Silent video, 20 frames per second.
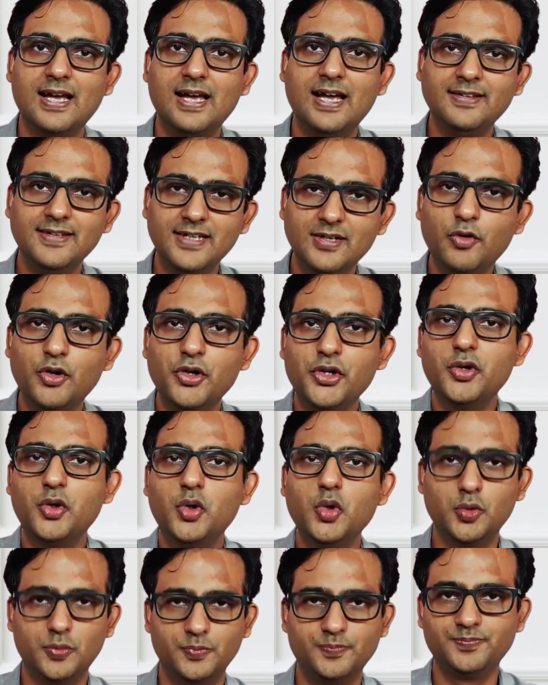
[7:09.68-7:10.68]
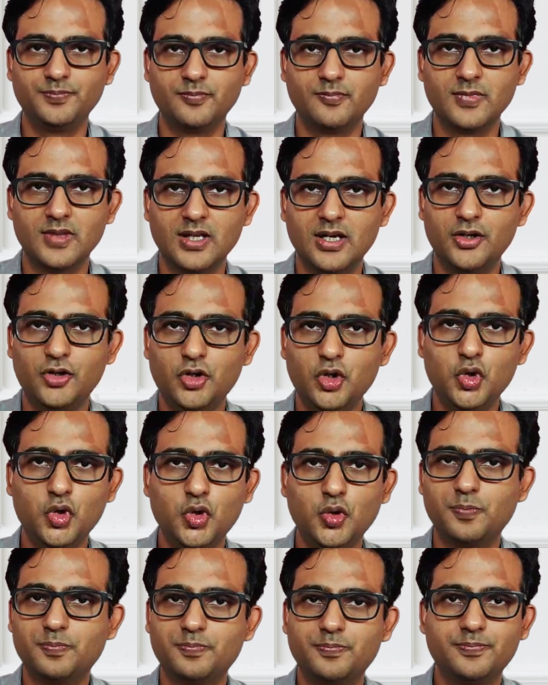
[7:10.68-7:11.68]
And then what do you do?
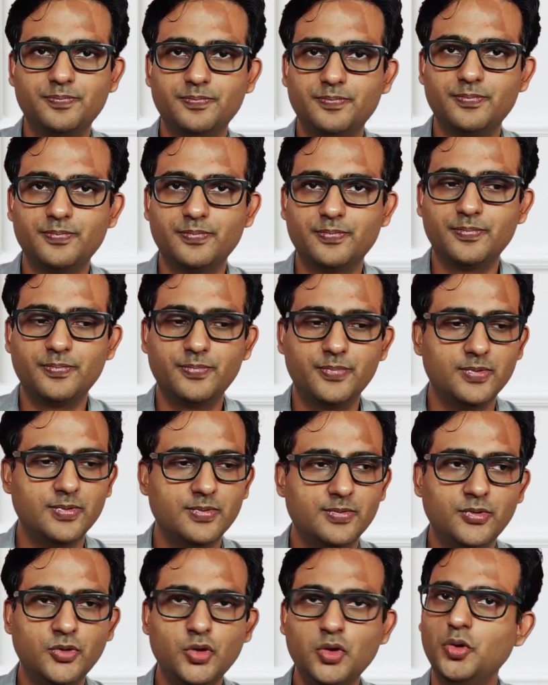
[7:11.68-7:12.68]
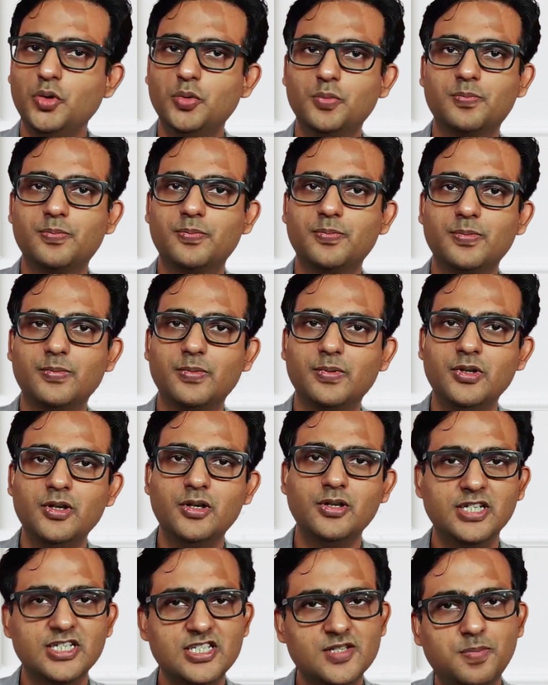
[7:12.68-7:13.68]
You, you, you know,
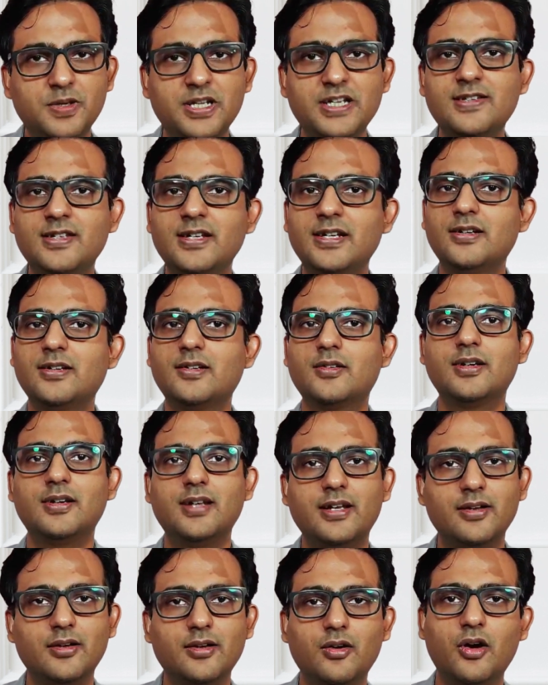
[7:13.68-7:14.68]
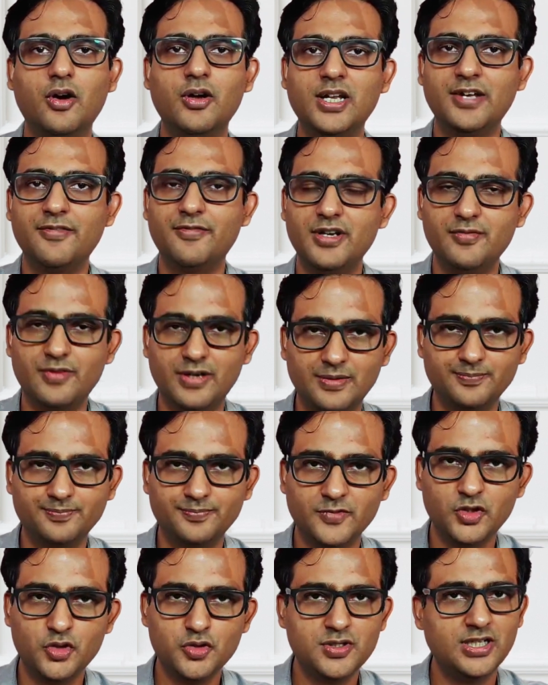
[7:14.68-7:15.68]
displace it on everyone.
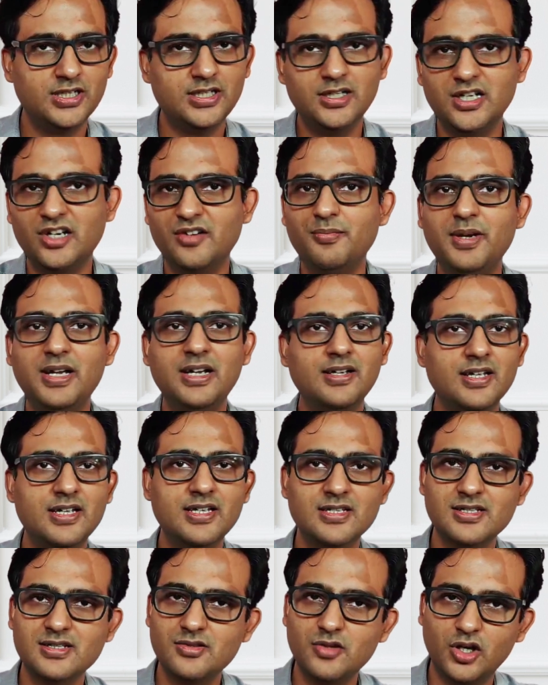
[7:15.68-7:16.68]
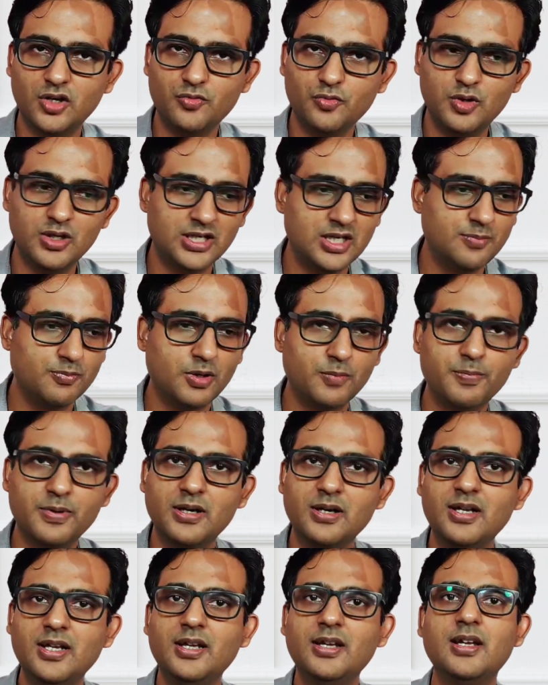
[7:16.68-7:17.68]
You say the government is not working
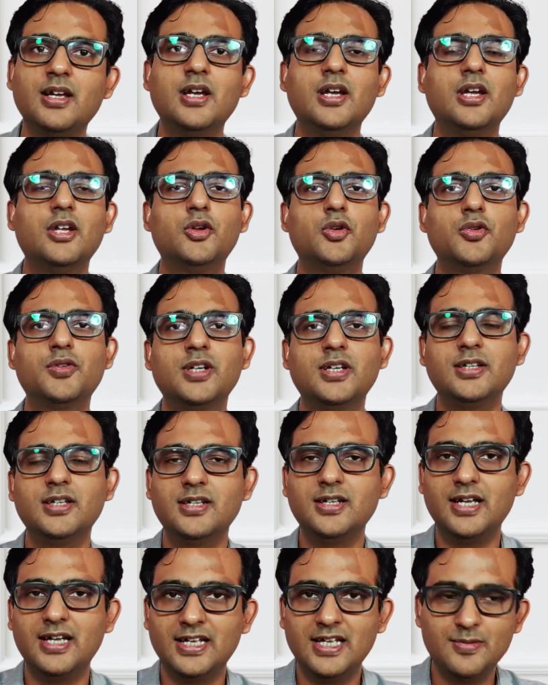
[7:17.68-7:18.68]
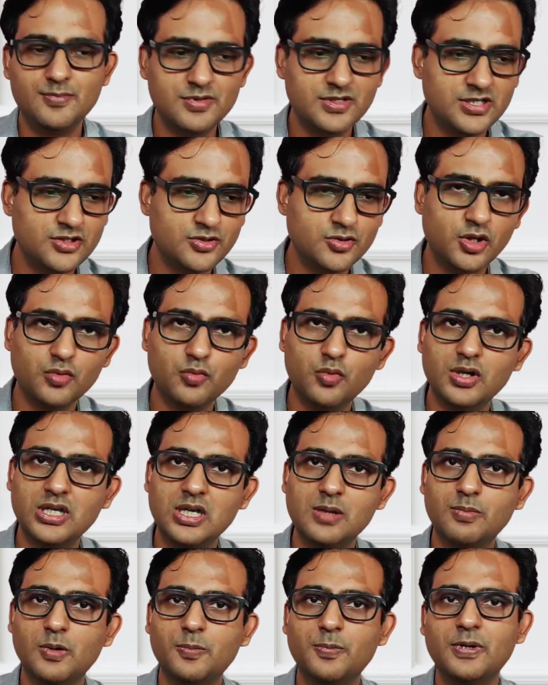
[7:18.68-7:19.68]
properly. You say the N M C is not
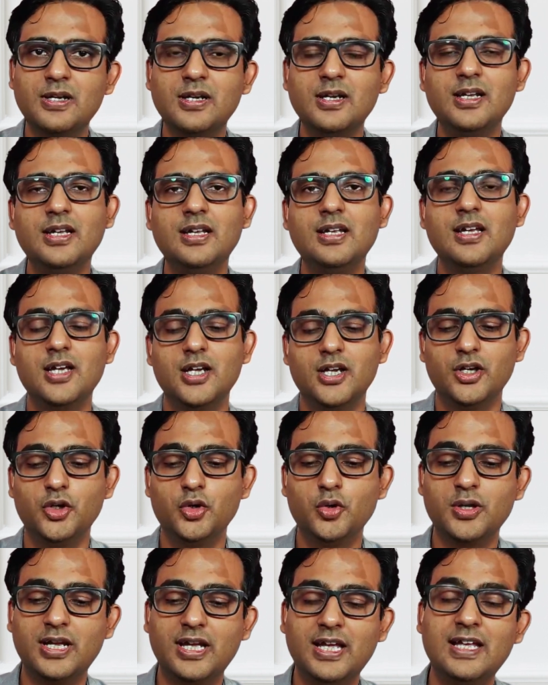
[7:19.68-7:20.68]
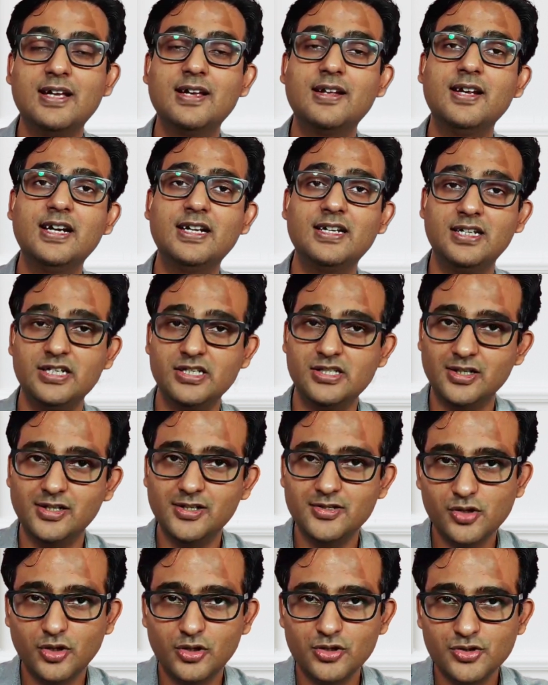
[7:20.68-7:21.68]
working properly. You are angry at
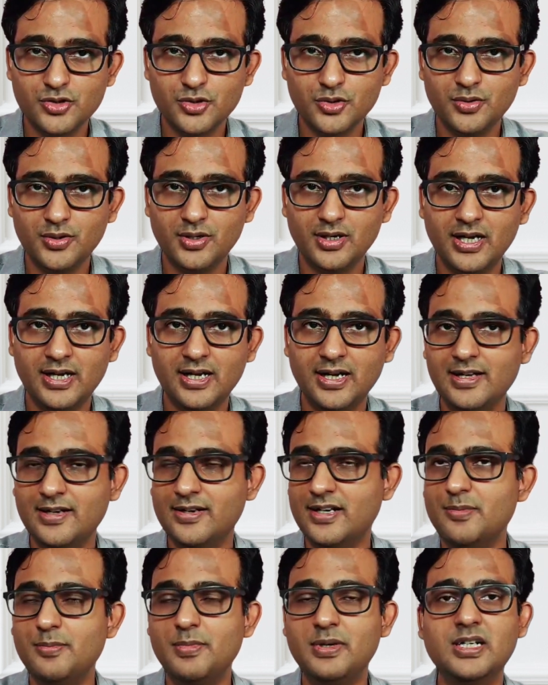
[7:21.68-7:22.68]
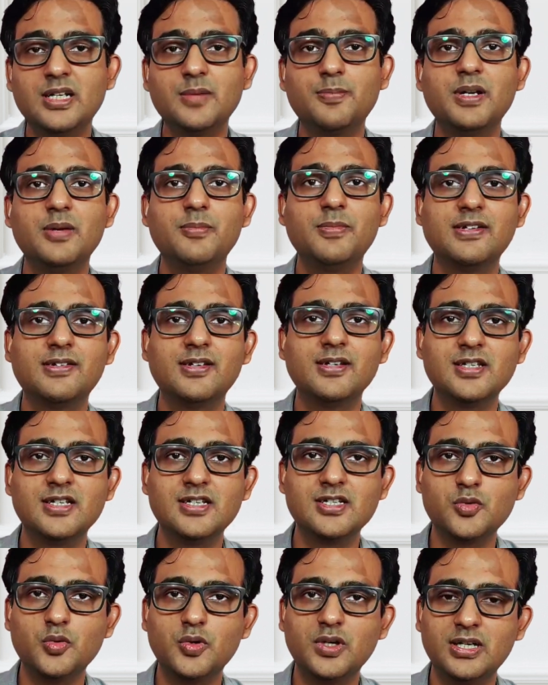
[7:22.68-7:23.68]
teachers also. I, I read multiple
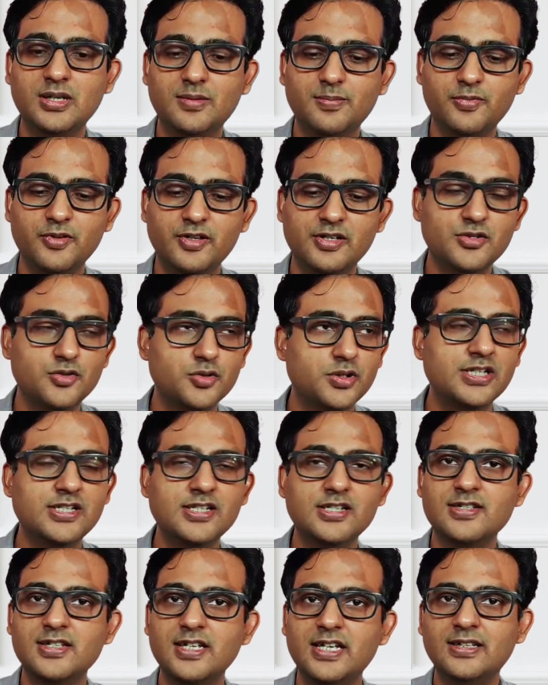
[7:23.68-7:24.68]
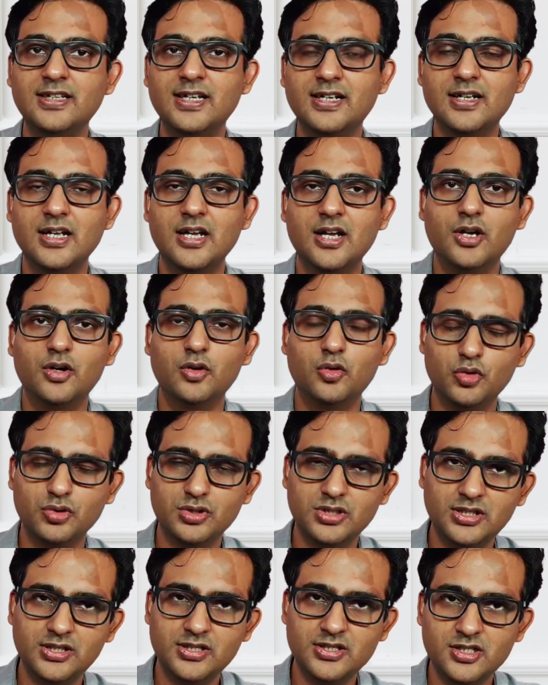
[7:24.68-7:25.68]
messages where, where students are saying that
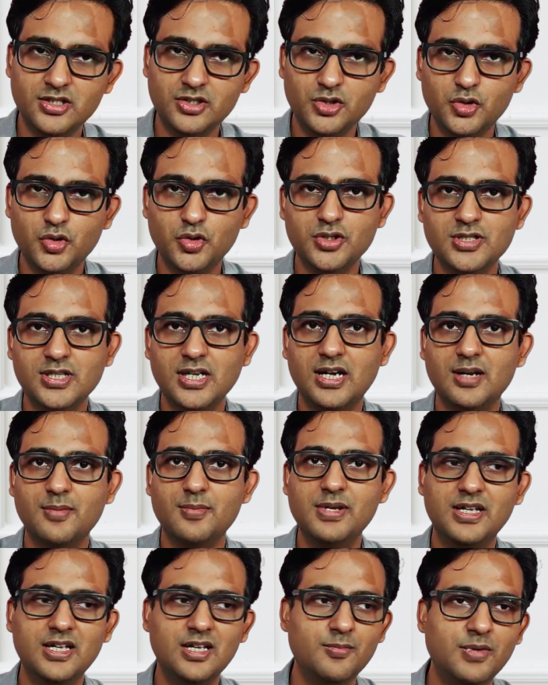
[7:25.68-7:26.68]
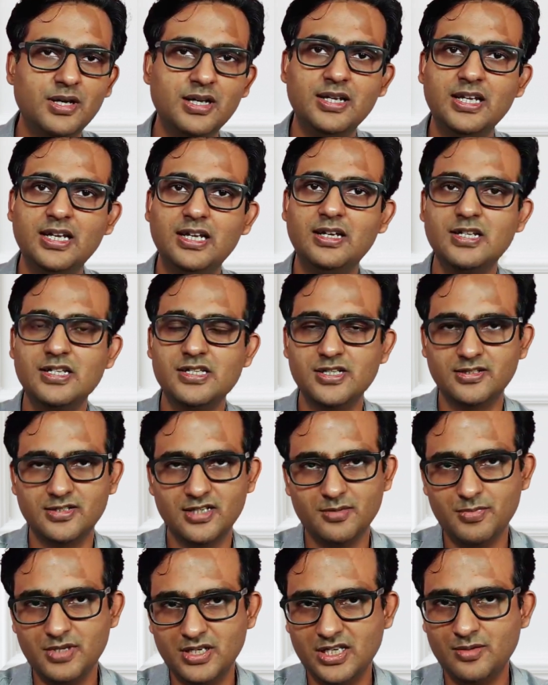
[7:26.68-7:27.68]
coaching institutes are making money, teachers
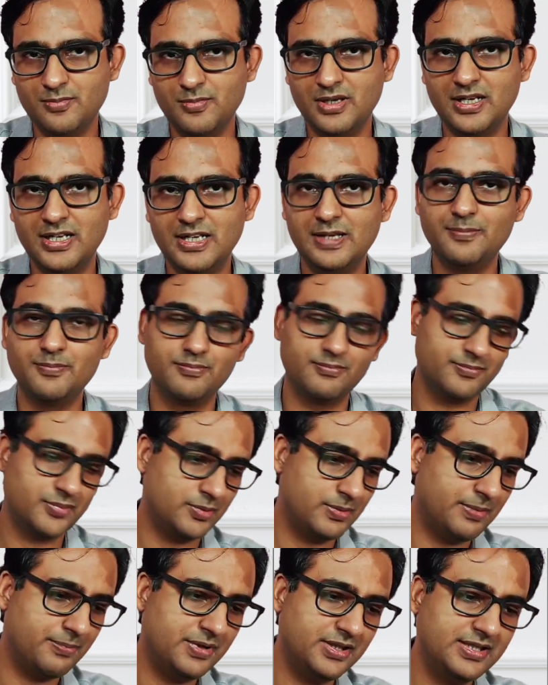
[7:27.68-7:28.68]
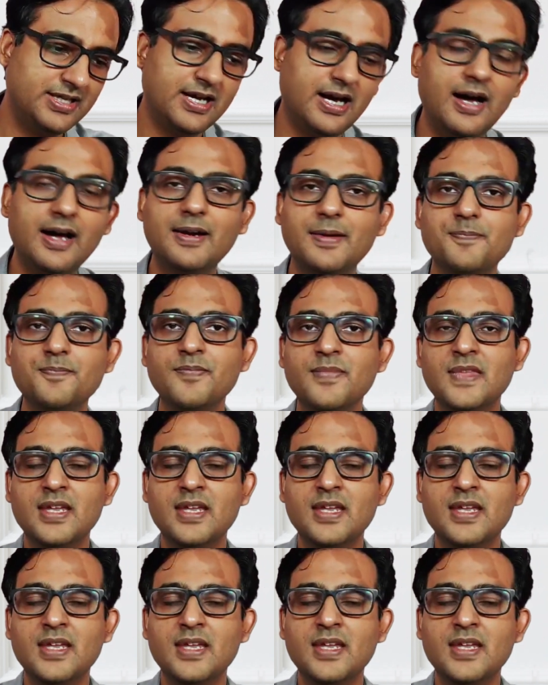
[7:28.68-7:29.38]
are making money. Probably they are.